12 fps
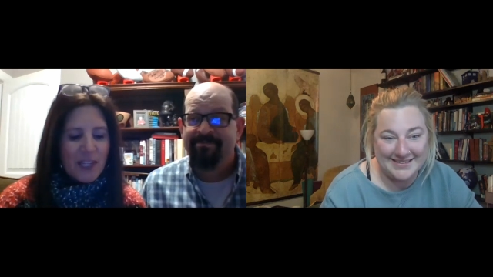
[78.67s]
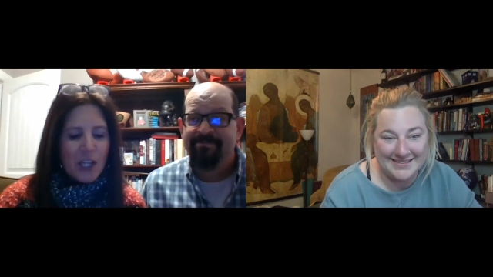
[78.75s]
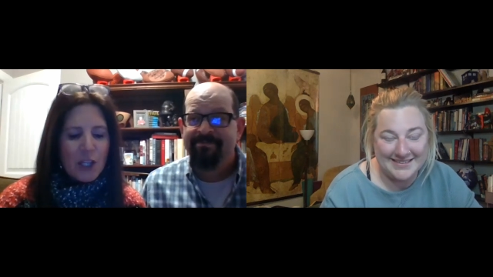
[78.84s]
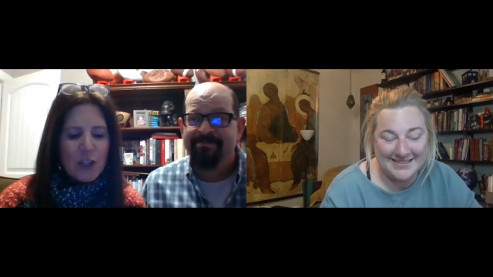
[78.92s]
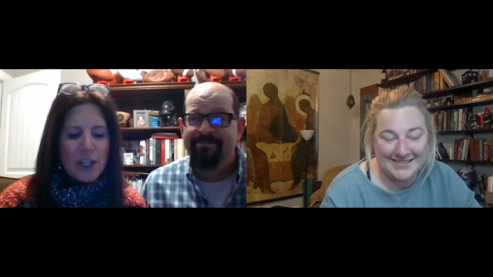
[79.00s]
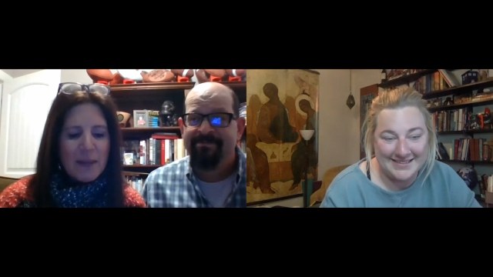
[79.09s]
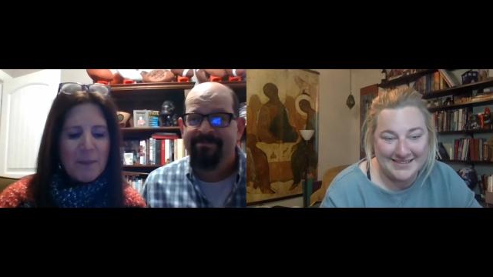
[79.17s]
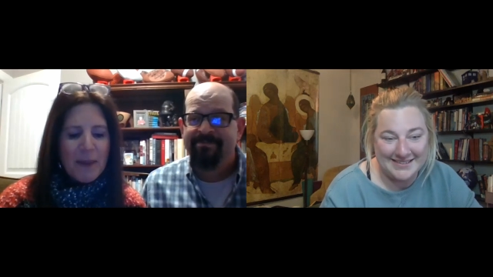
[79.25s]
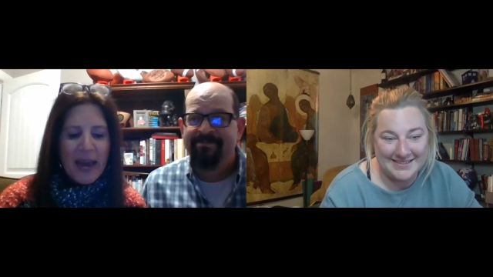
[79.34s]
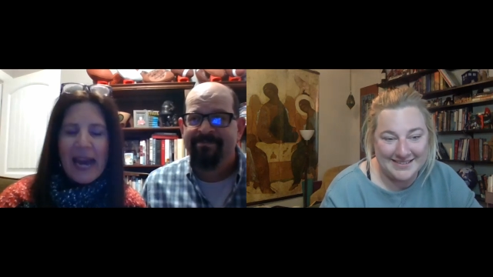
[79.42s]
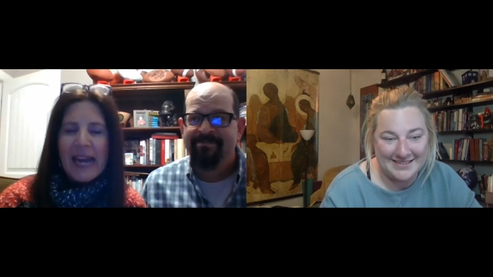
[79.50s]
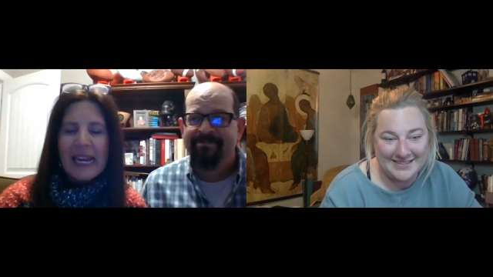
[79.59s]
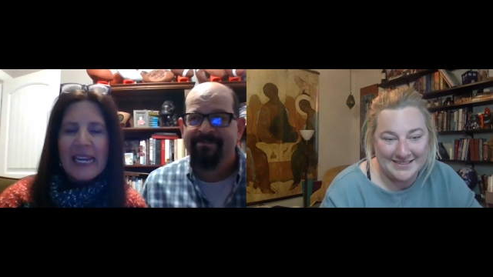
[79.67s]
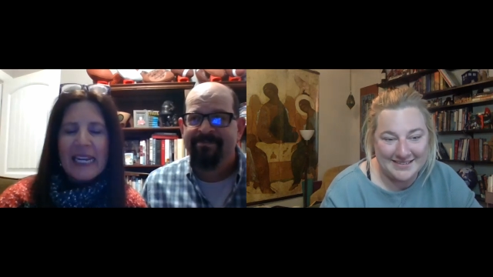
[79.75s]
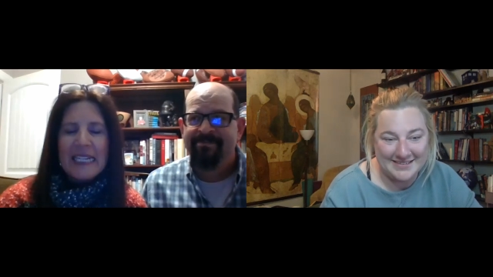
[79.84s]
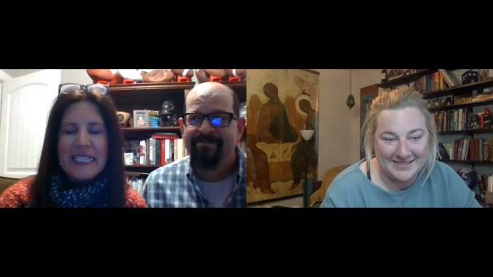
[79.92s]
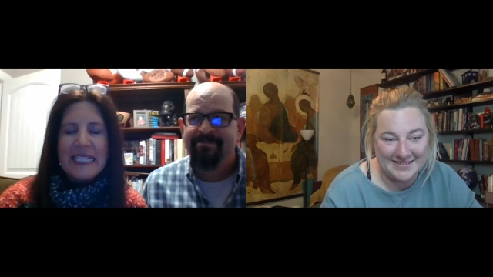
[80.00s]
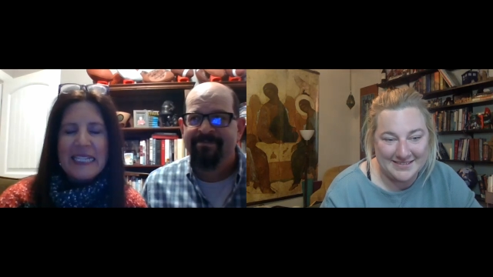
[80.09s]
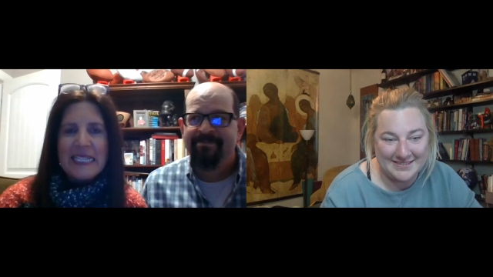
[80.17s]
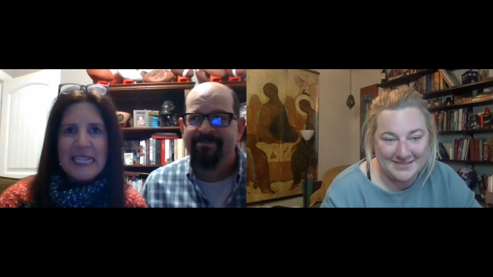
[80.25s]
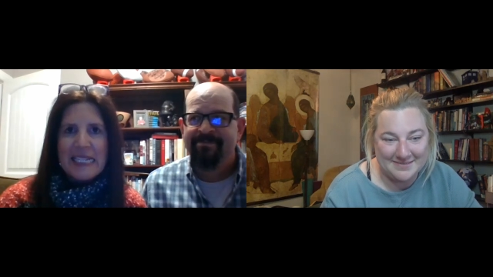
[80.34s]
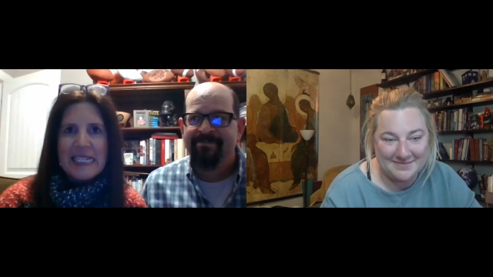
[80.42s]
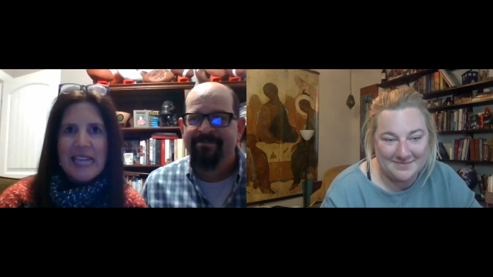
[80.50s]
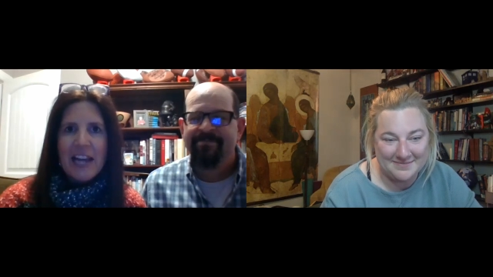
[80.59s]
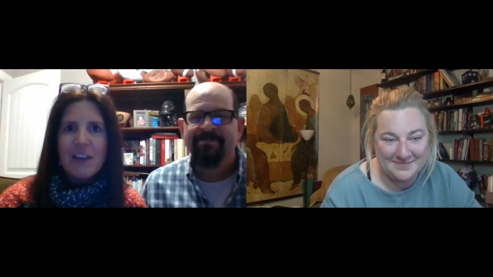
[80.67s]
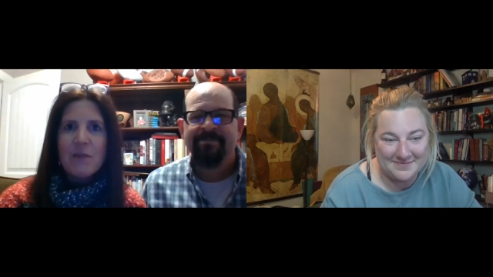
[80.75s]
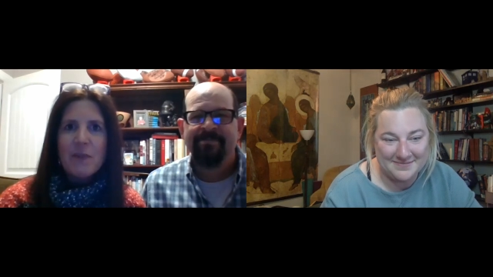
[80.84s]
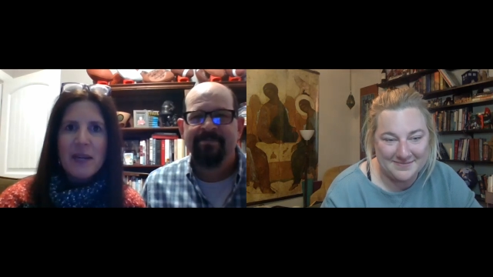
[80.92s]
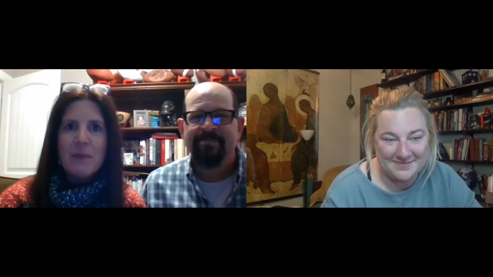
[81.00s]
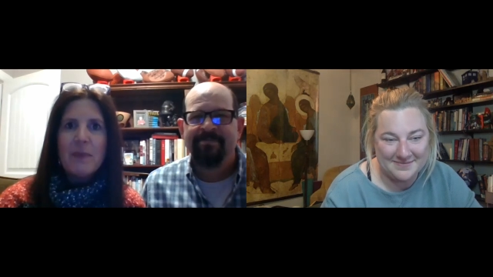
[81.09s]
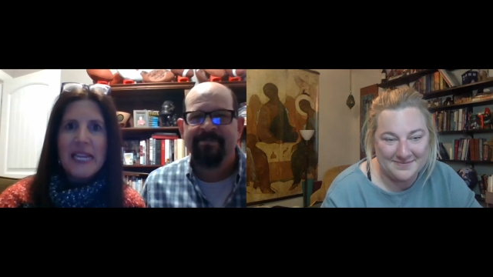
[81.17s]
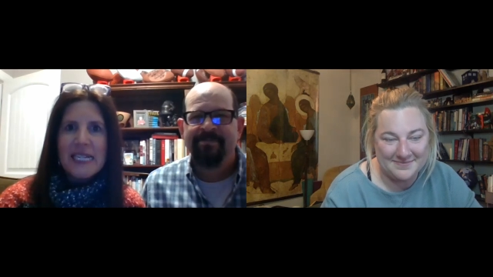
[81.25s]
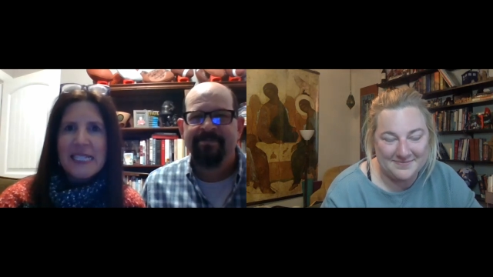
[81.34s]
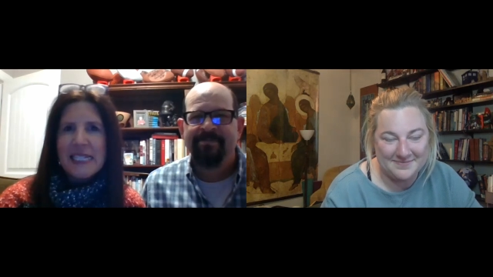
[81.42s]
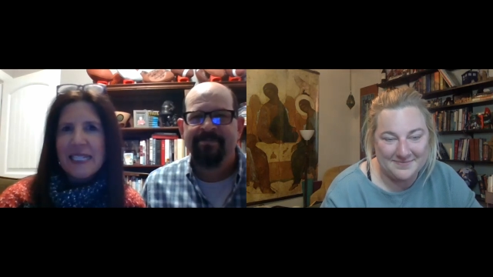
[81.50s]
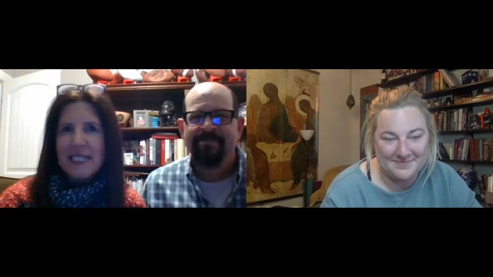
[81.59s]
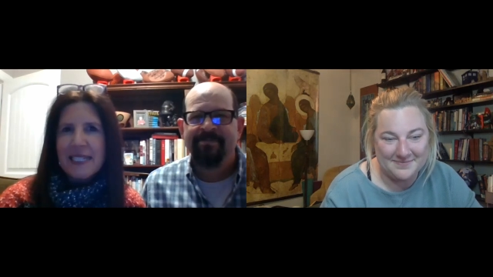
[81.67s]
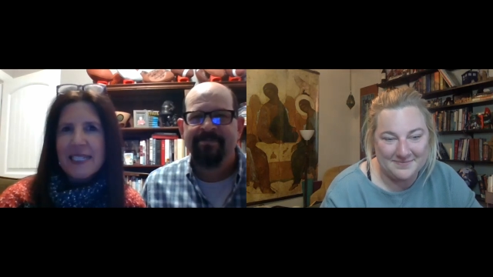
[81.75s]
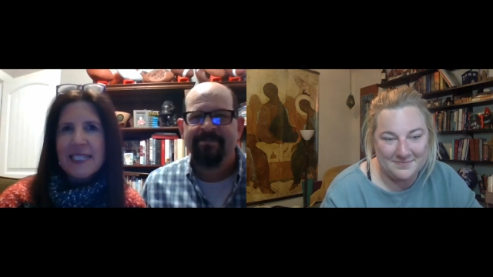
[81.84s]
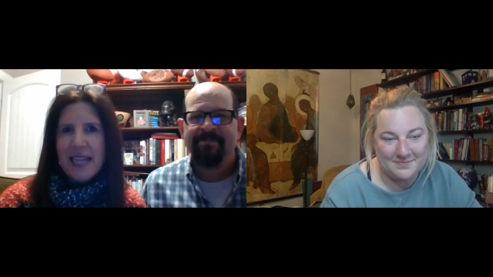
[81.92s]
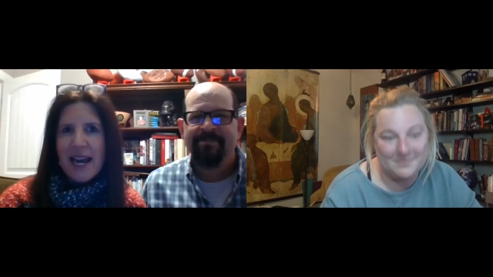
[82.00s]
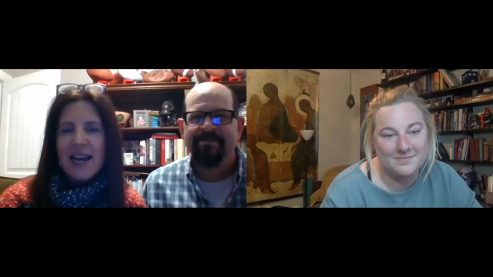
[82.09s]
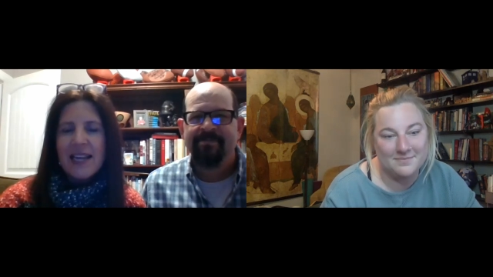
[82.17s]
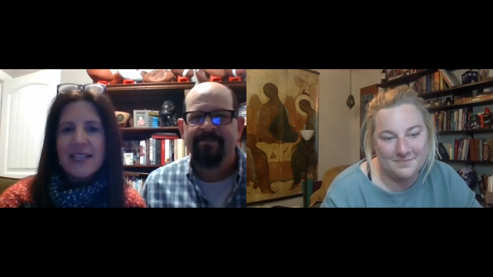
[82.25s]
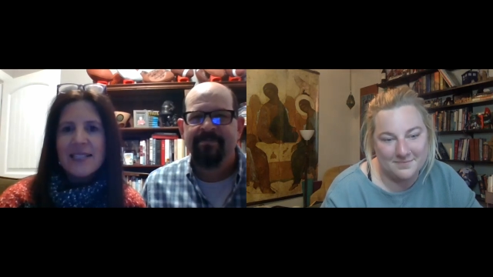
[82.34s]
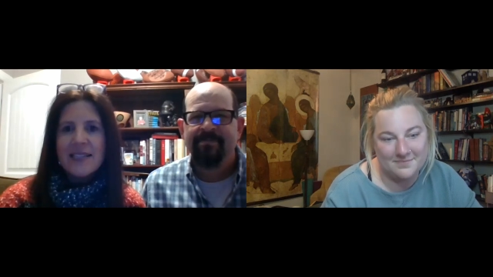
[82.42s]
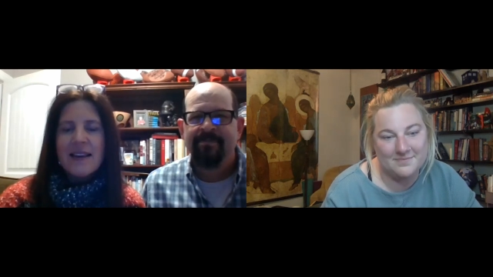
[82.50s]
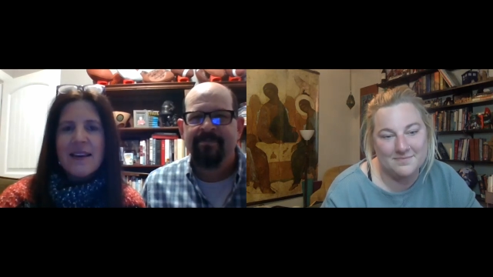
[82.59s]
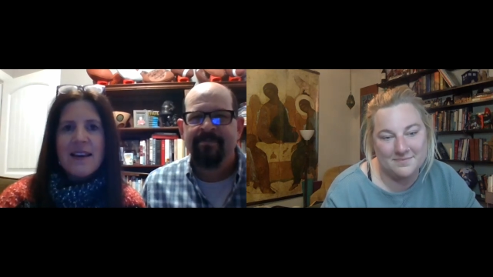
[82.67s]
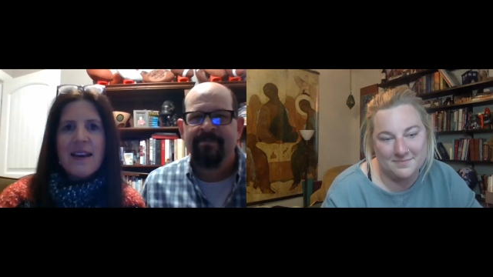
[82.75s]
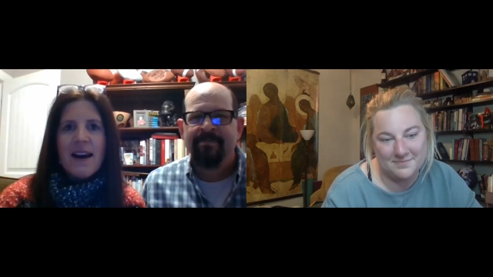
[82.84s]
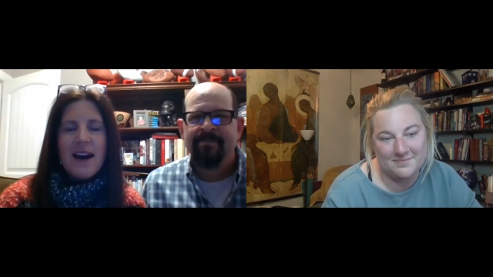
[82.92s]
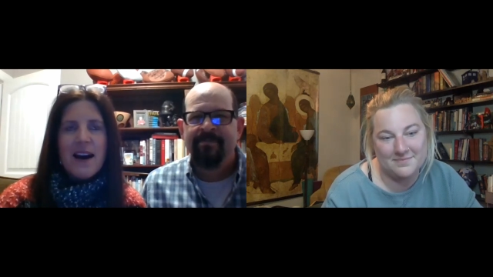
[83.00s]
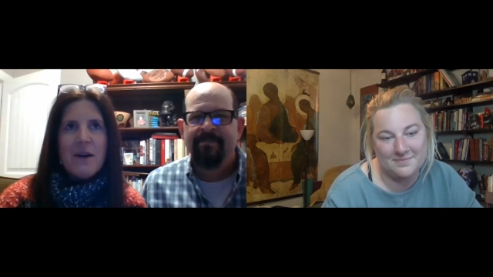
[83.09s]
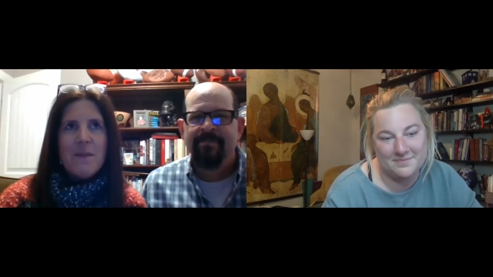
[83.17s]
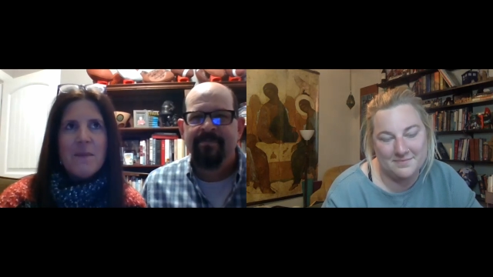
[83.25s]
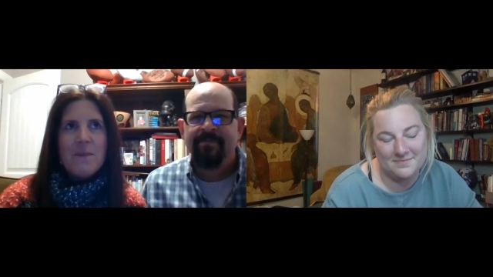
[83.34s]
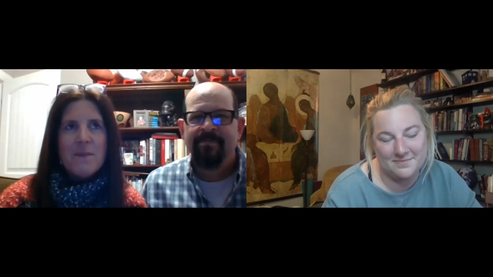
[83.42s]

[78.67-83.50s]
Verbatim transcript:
Speaker 1: looking back it's it's kind of been a blessing in disguise um,